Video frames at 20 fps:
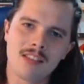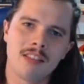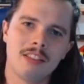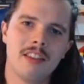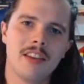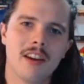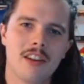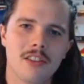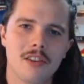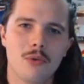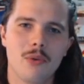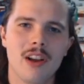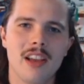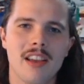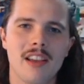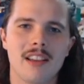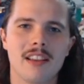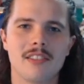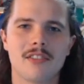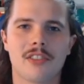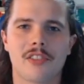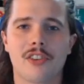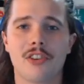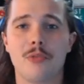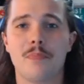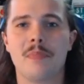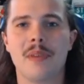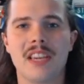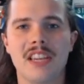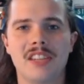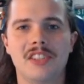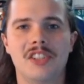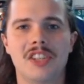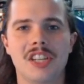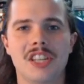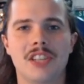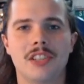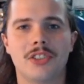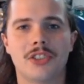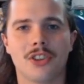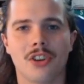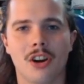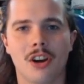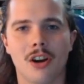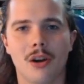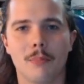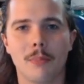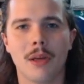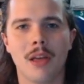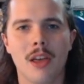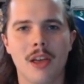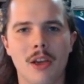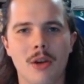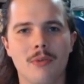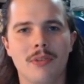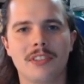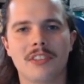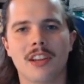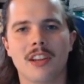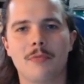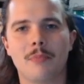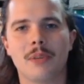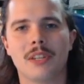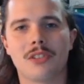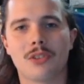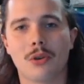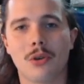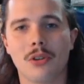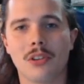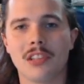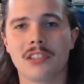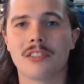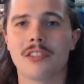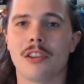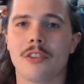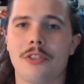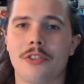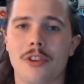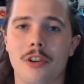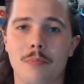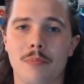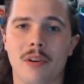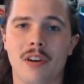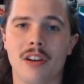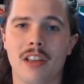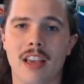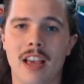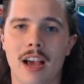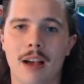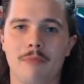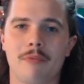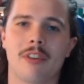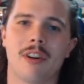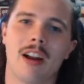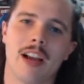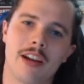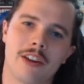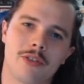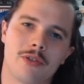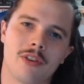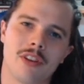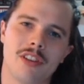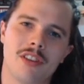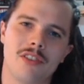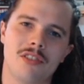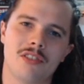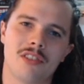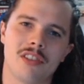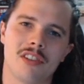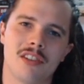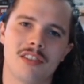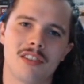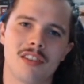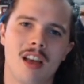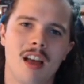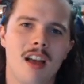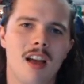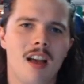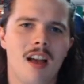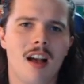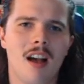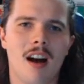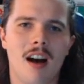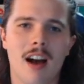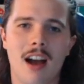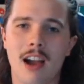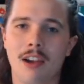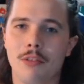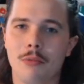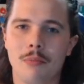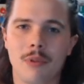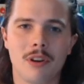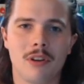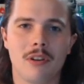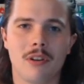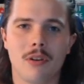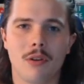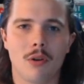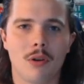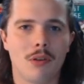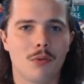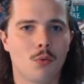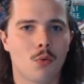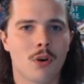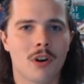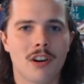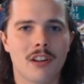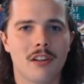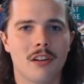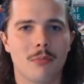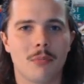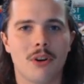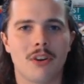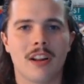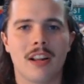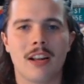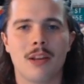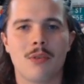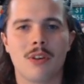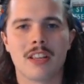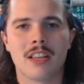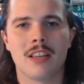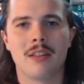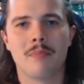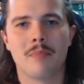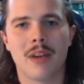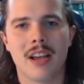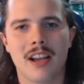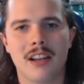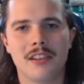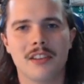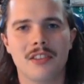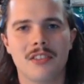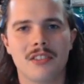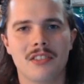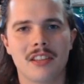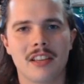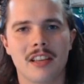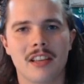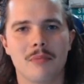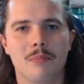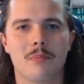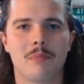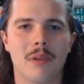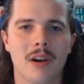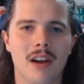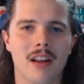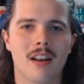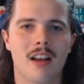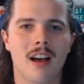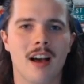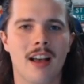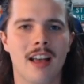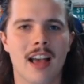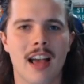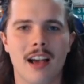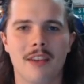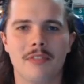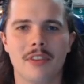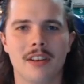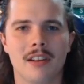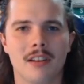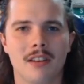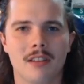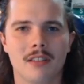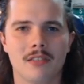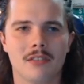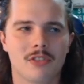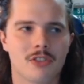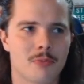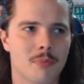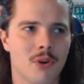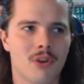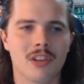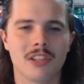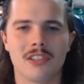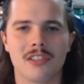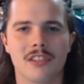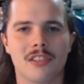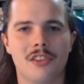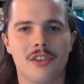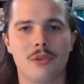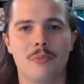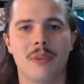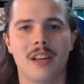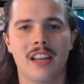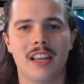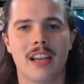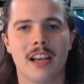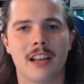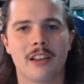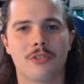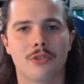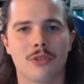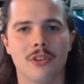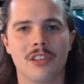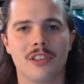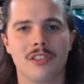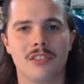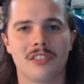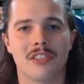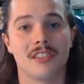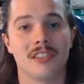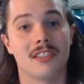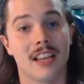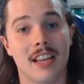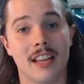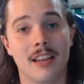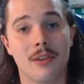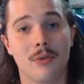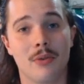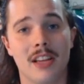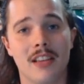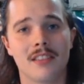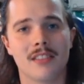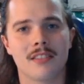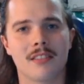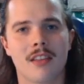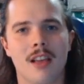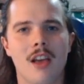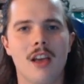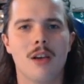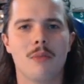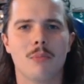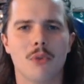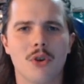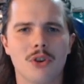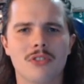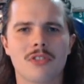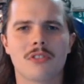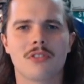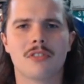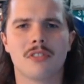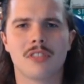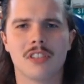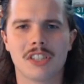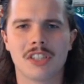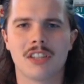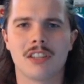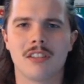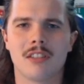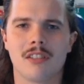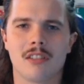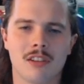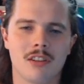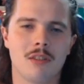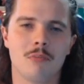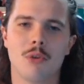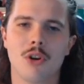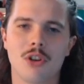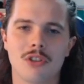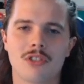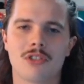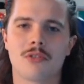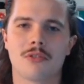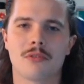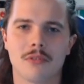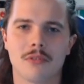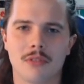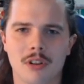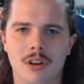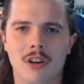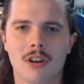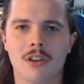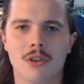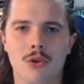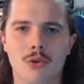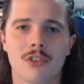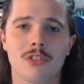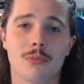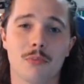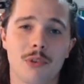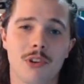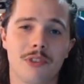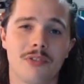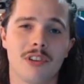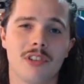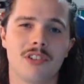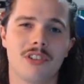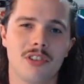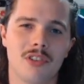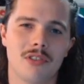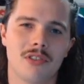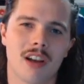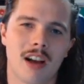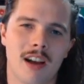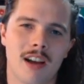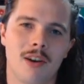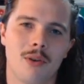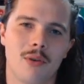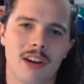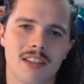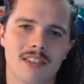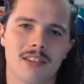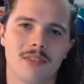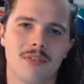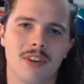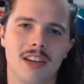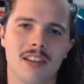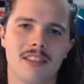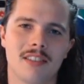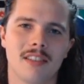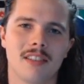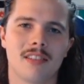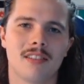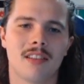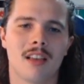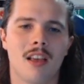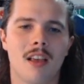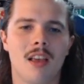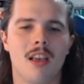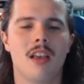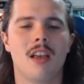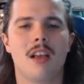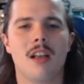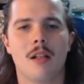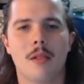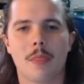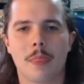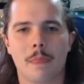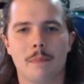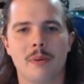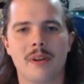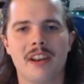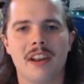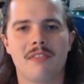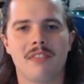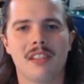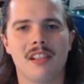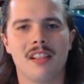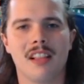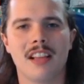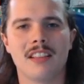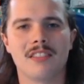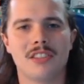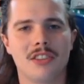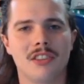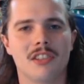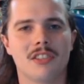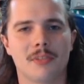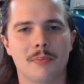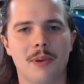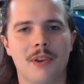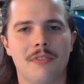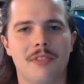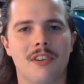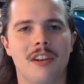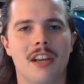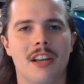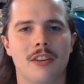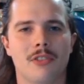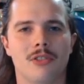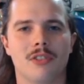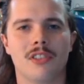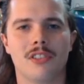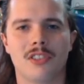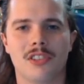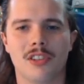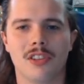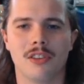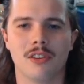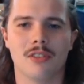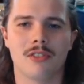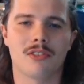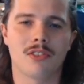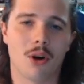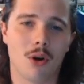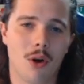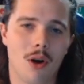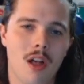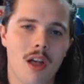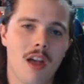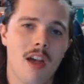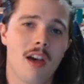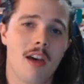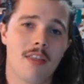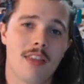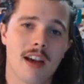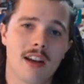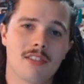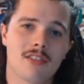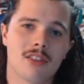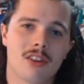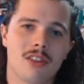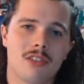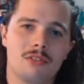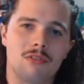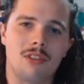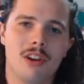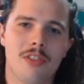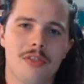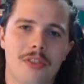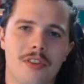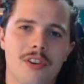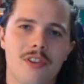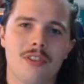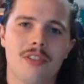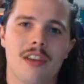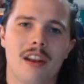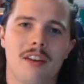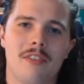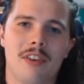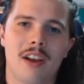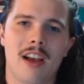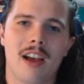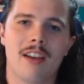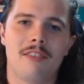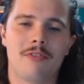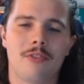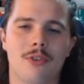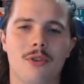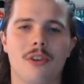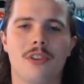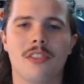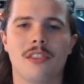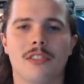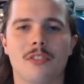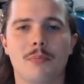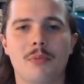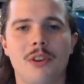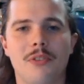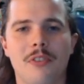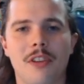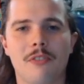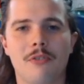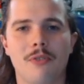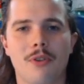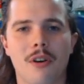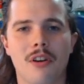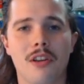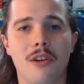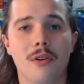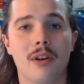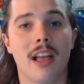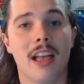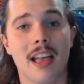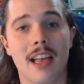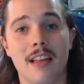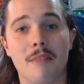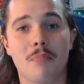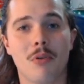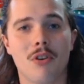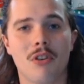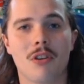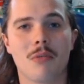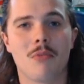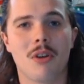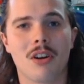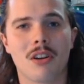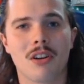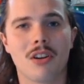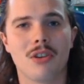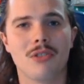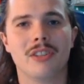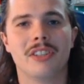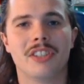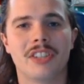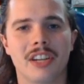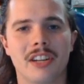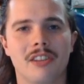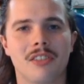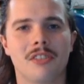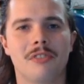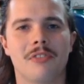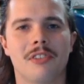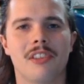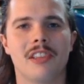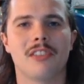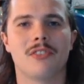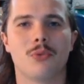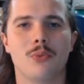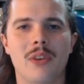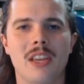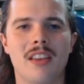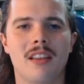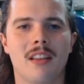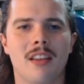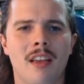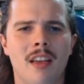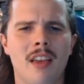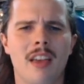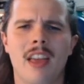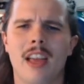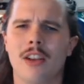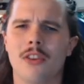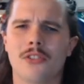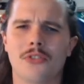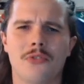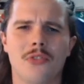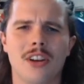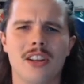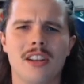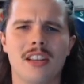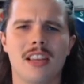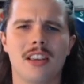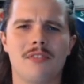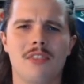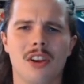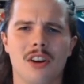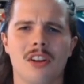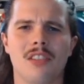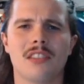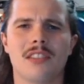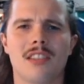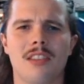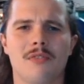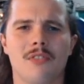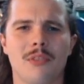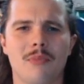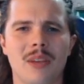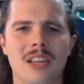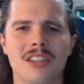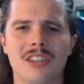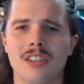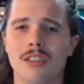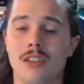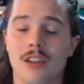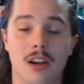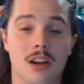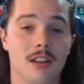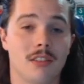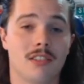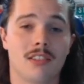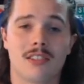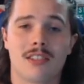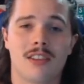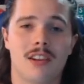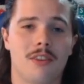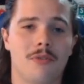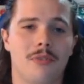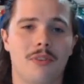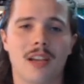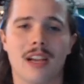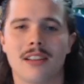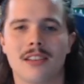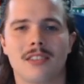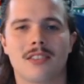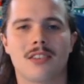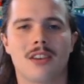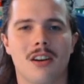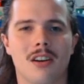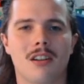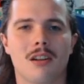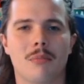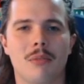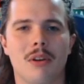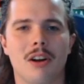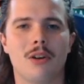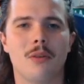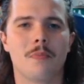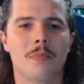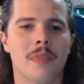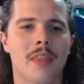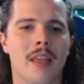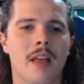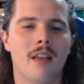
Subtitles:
The other way is through PG Sharp, which I've been told is a third-party app for Android users. I haven't been worded about anyone getting banned using it, but I haven't spoken to too many Android users anyways. Most hardcore spoofers use iOS devices, but nevertheless, you could spoof on Androids too. So that's all the run through that I've had for the spoofing for you and Pokemon Go in general for this week. It was fun to give you all this information, tons of stuff we had to talk about.